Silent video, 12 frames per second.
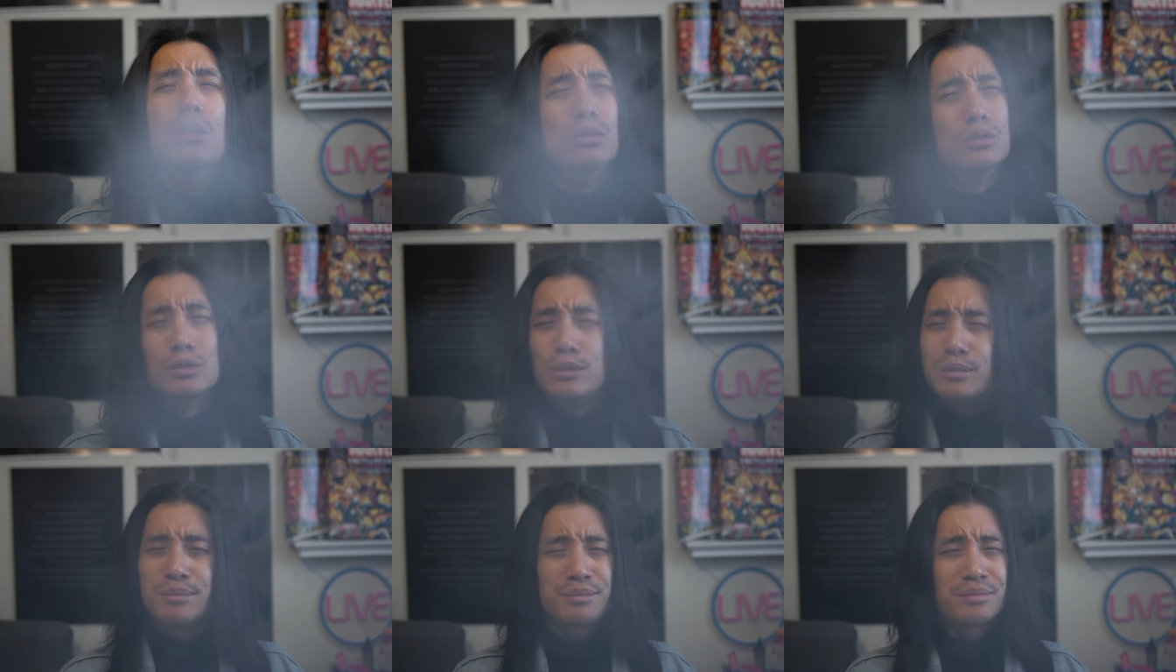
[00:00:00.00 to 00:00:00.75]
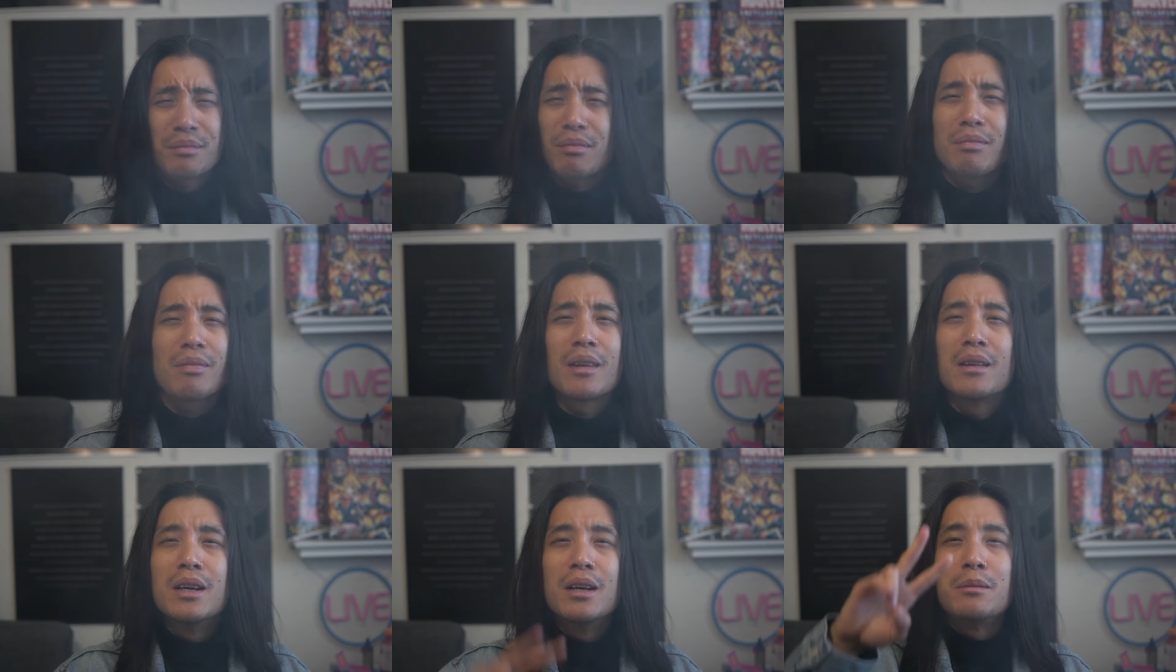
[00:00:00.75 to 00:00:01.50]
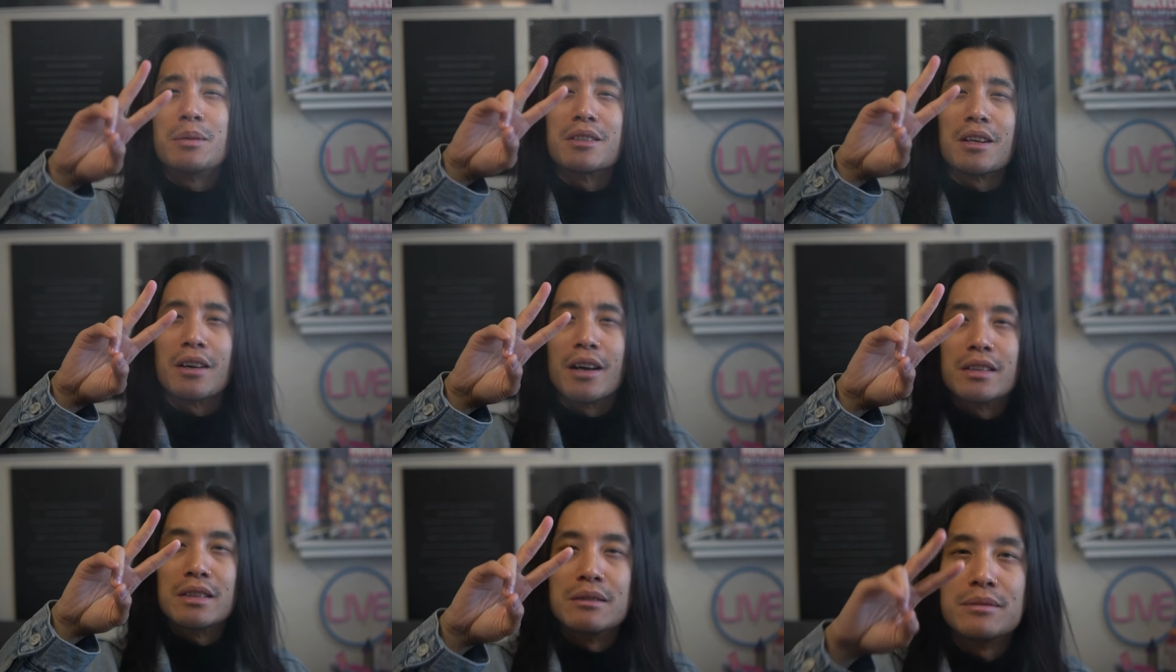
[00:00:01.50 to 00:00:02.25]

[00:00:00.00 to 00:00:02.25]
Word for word: Oof. Peace out, guys.